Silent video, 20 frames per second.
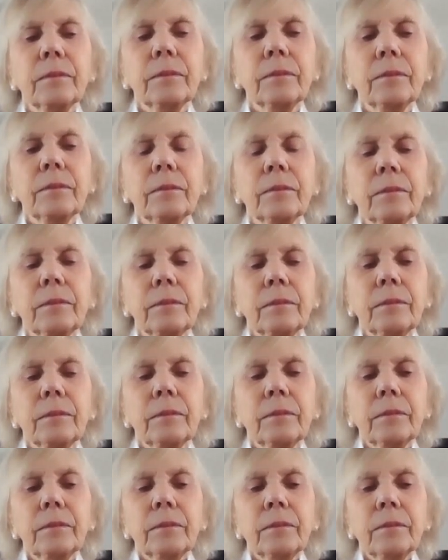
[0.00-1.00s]

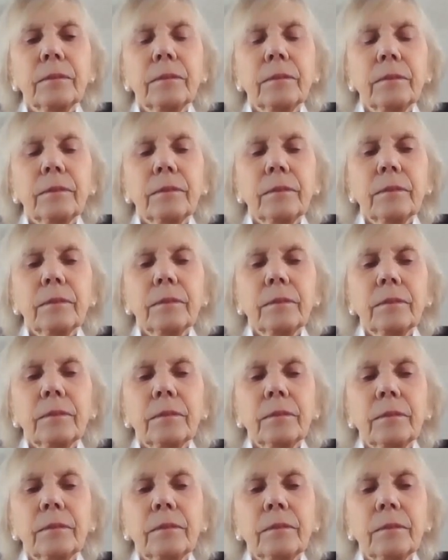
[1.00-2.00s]

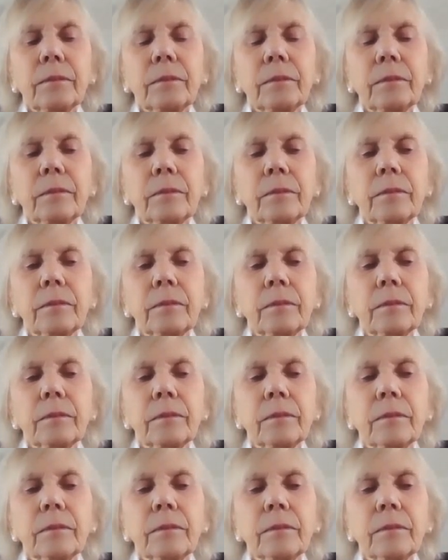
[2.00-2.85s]
(not speaking)